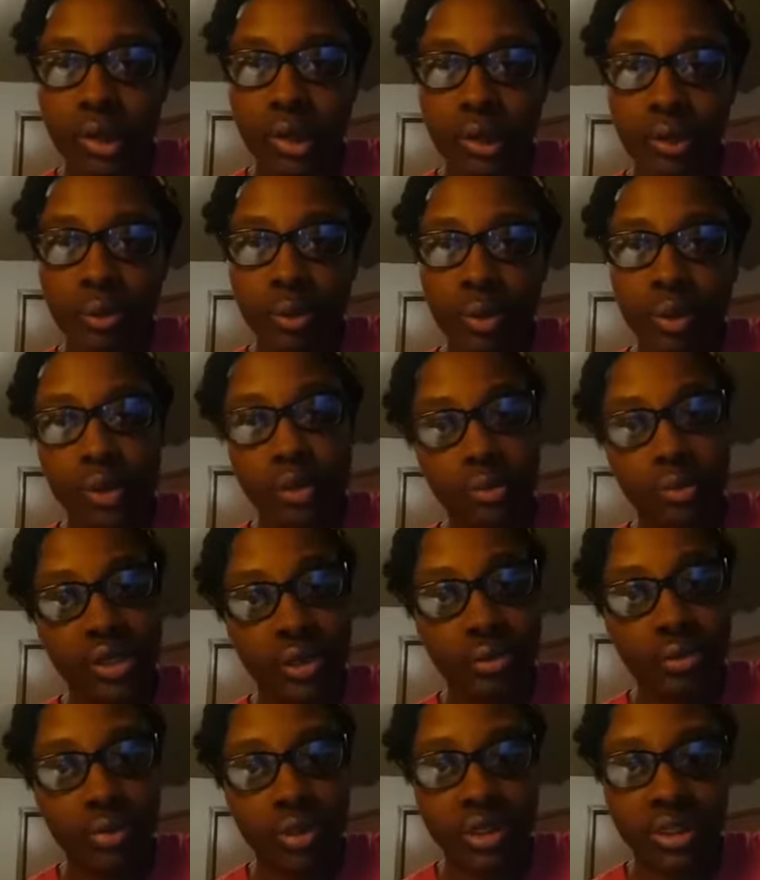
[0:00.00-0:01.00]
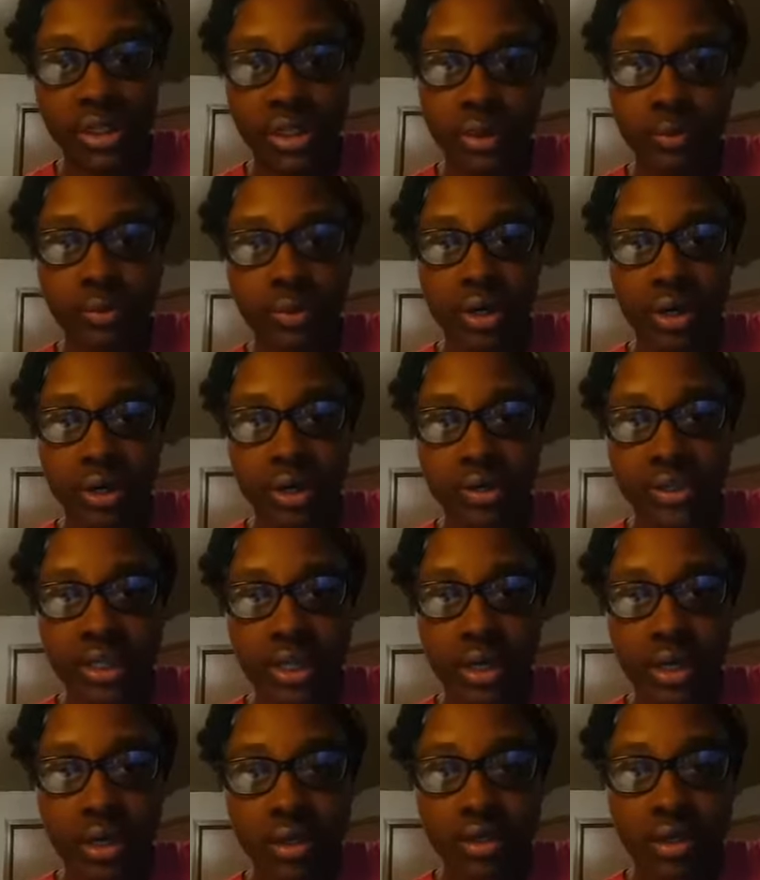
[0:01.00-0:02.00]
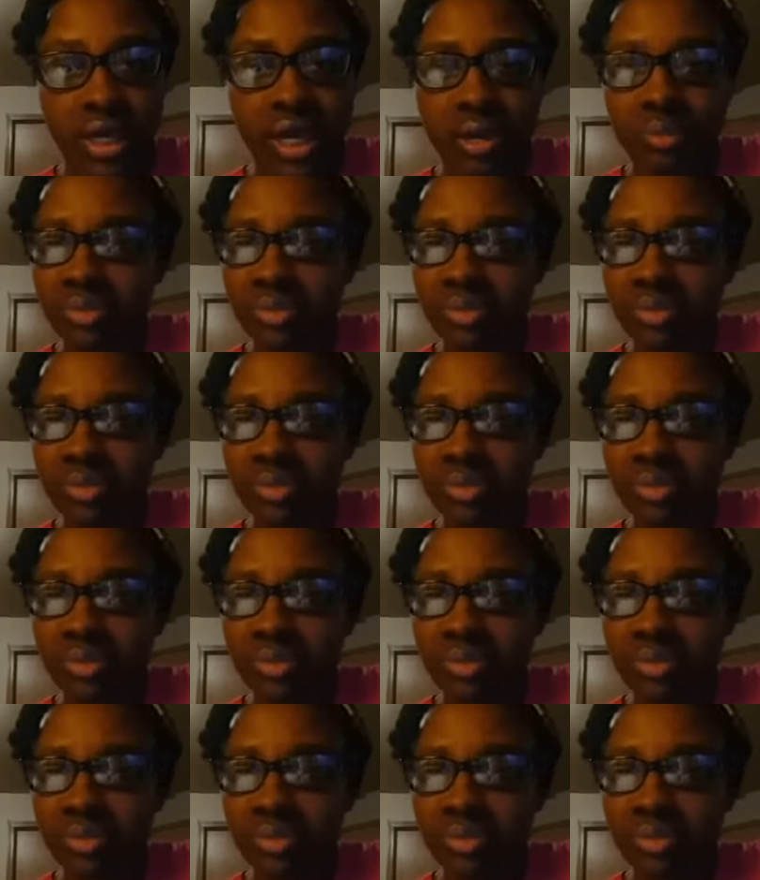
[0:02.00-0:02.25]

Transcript: We won't, we don't want to disappoint ourselves.